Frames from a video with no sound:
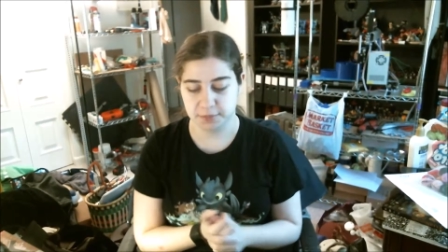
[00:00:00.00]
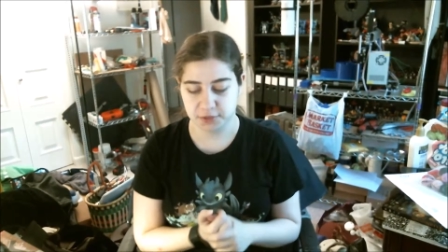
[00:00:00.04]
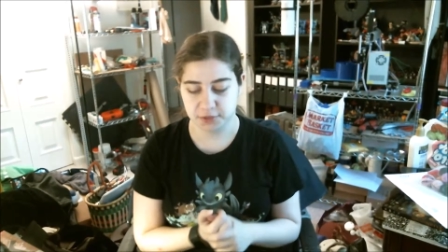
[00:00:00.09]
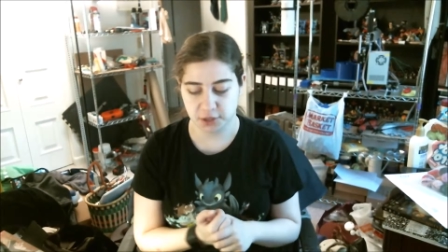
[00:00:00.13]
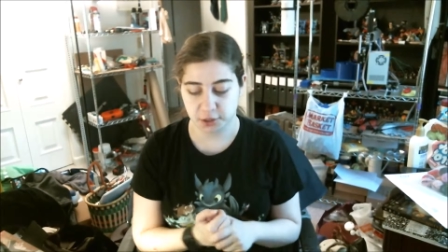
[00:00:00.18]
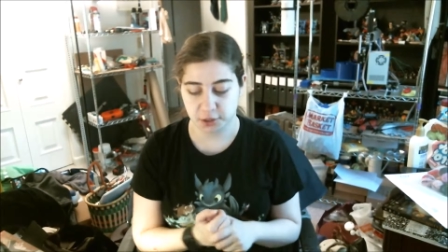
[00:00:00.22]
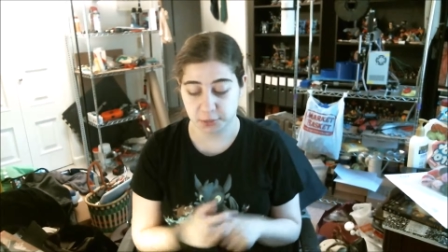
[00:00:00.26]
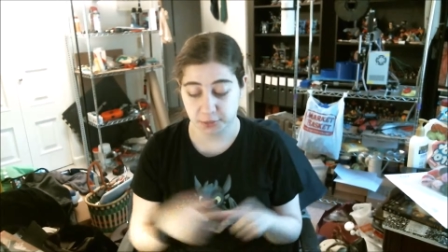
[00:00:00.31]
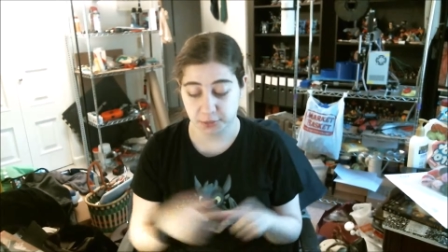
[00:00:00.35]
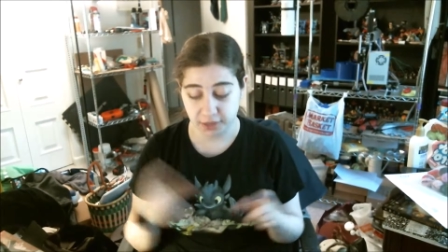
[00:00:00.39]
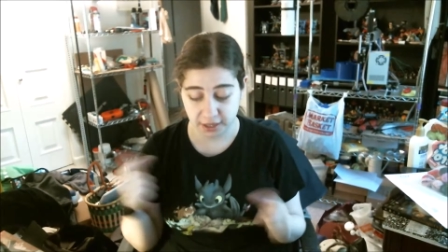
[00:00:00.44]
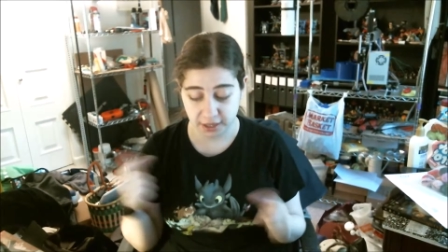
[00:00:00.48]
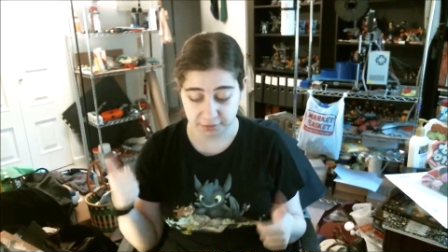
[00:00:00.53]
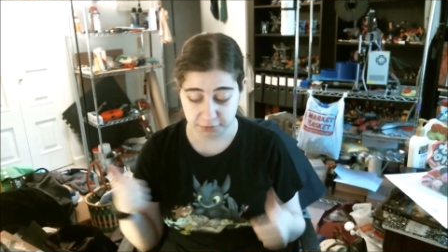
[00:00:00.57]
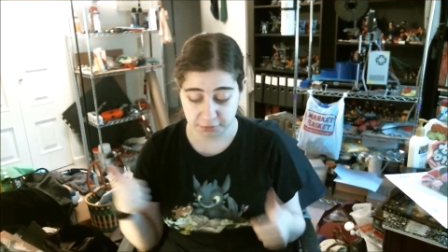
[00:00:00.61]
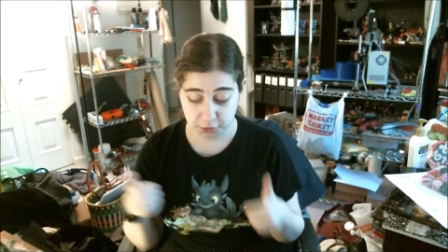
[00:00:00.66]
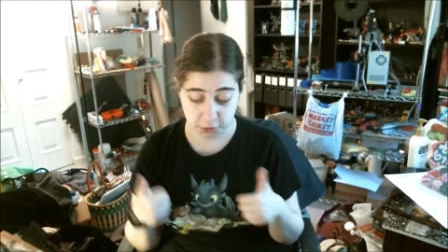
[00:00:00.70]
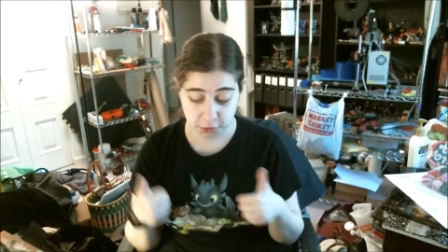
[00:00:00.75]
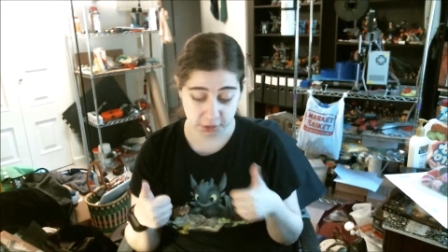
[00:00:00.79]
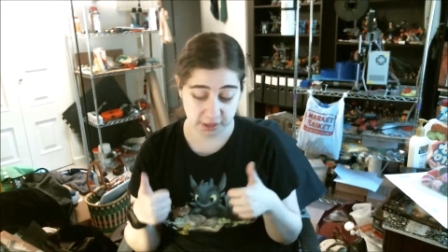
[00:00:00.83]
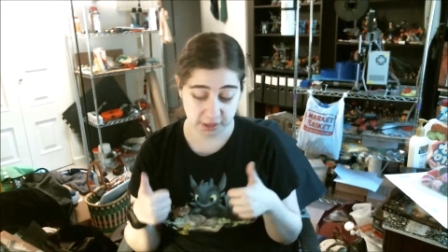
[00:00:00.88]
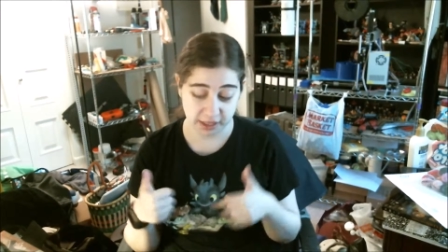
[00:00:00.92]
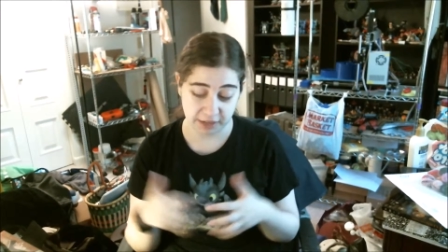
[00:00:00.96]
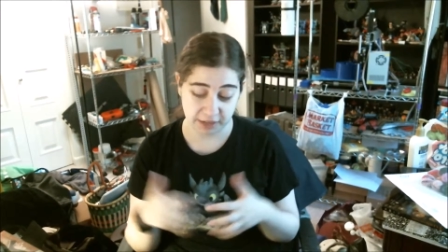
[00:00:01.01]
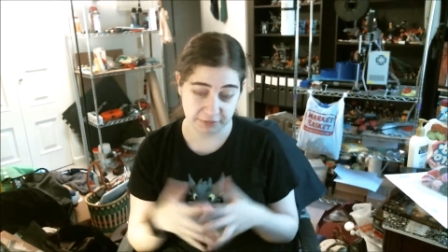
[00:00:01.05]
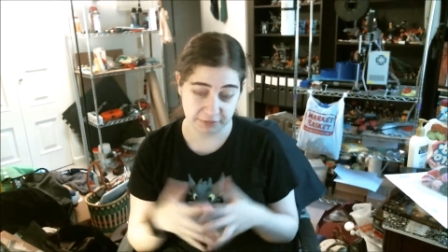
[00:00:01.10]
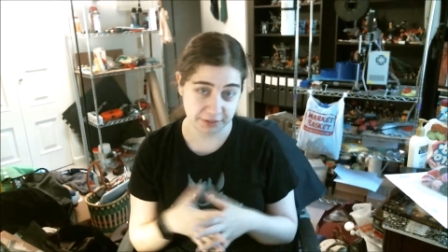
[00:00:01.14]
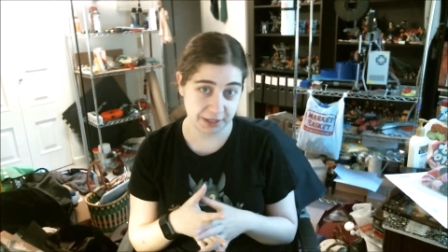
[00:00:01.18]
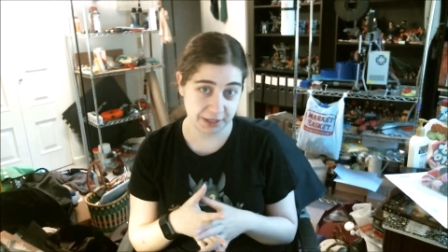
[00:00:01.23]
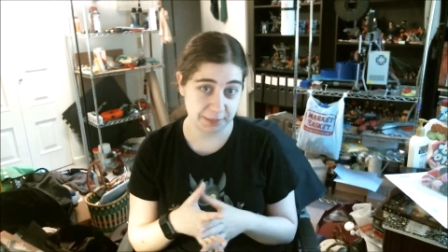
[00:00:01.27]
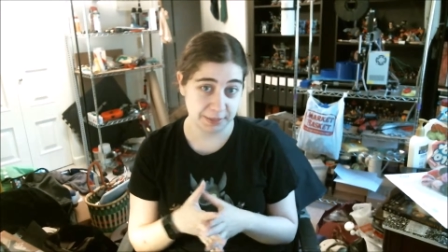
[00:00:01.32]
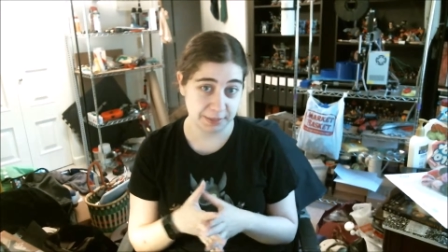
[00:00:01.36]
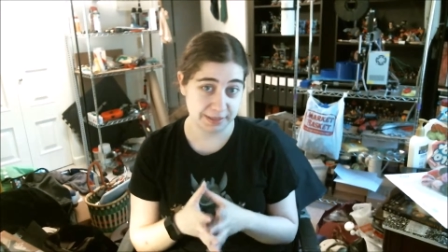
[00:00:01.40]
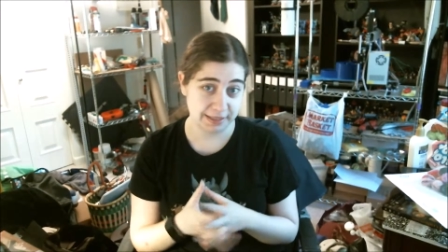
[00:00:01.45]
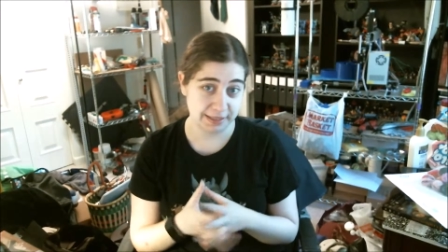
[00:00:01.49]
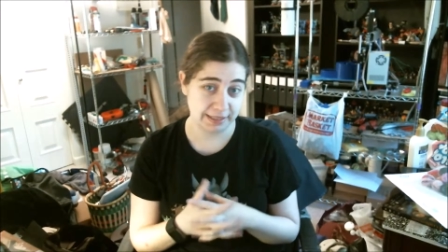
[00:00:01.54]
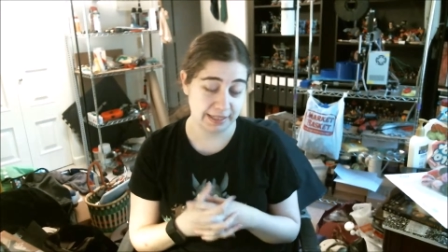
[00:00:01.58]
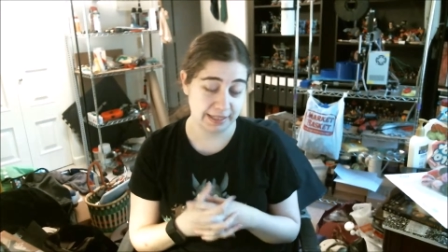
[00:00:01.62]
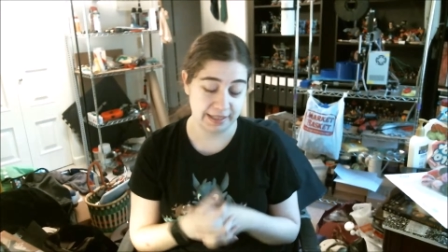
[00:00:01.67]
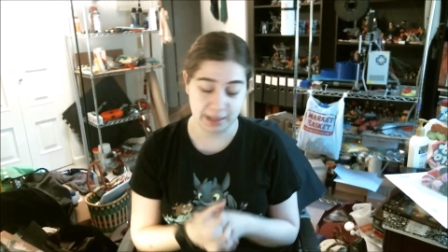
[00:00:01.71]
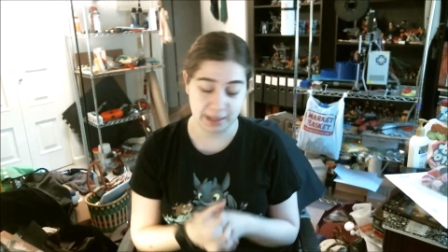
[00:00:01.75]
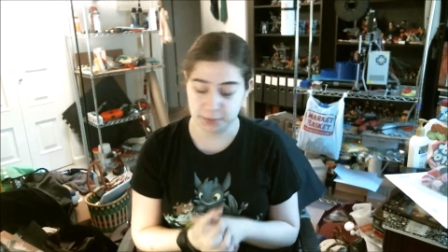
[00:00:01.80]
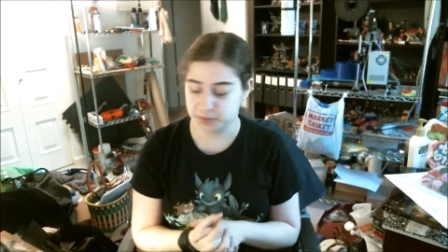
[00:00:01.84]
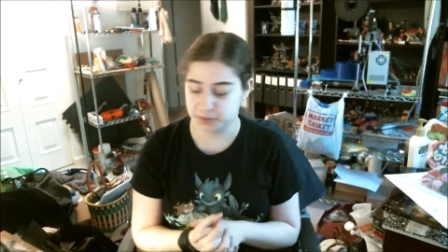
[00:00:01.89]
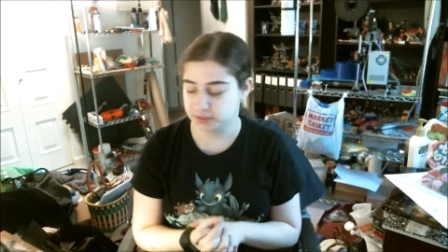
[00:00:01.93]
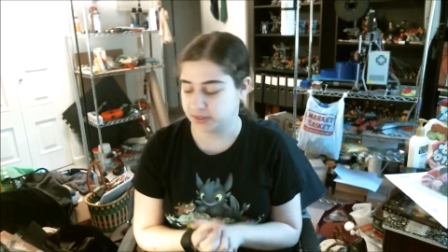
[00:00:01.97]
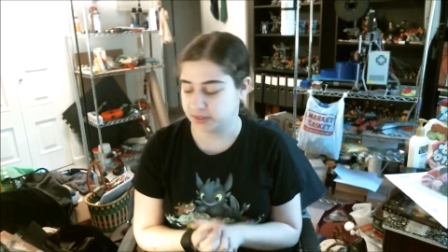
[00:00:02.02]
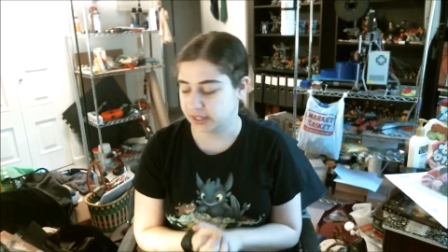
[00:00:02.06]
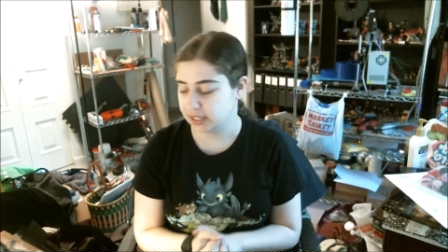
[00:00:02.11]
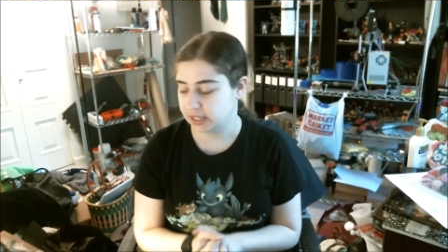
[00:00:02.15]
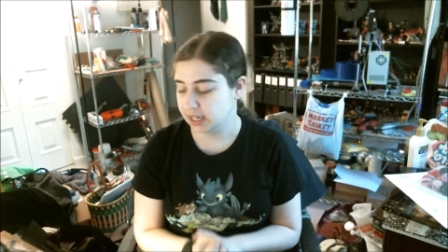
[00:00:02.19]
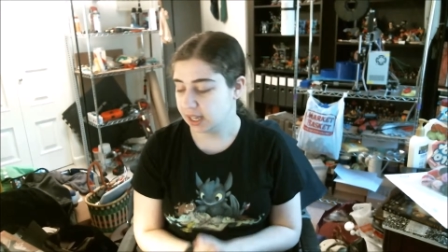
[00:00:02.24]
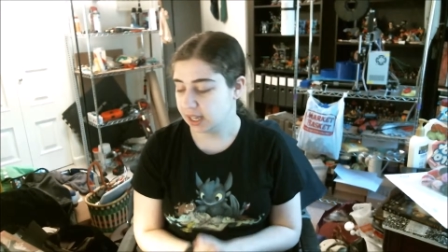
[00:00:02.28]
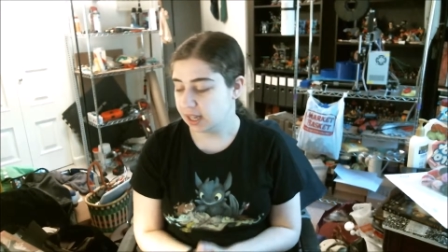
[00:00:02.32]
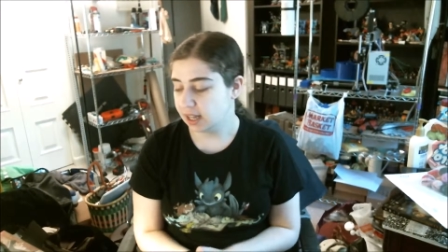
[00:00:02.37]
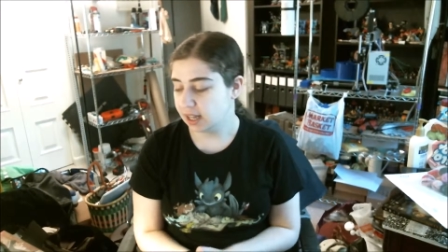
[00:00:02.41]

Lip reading: so I recorded that for him on Sunday. That was fun.